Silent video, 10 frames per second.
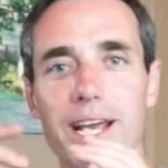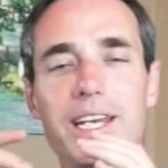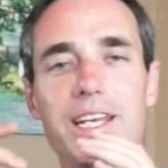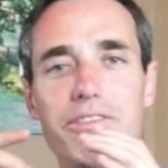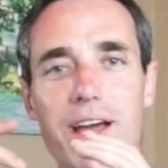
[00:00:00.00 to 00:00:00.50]
in
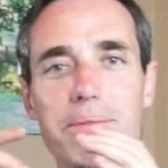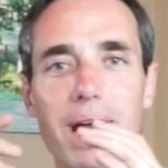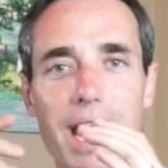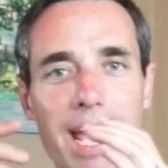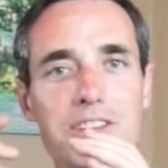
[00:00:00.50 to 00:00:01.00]
the event
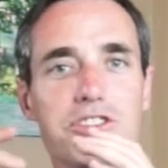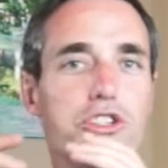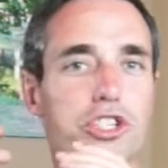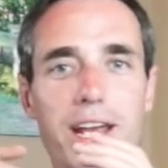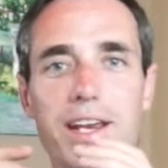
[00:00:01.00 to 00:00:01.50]
my hands are
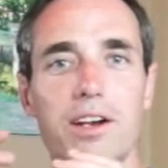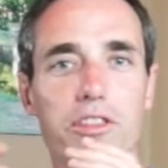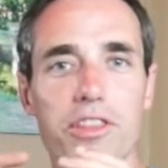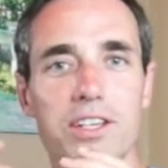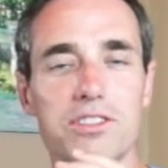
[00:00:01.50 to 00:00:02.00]
shaking or
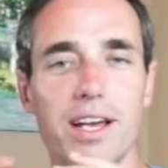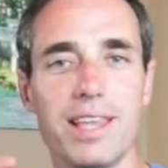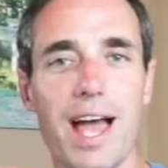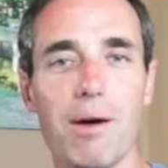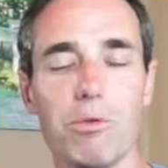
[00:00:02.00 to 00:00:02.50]
things like
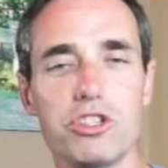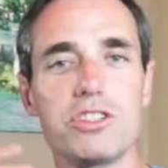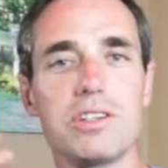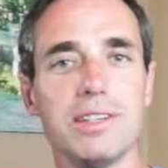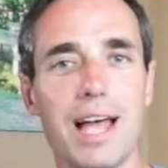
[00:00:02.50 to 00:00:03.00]
that, which
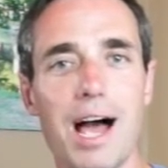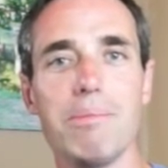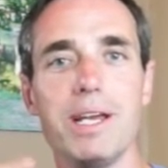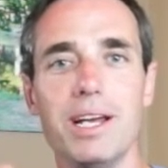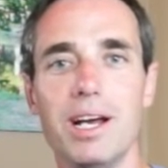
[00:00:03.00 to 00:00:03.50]
just allow
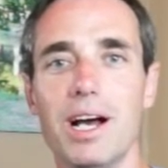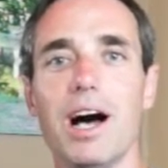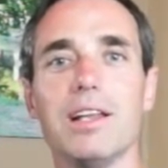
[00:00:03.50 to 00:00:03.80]
me a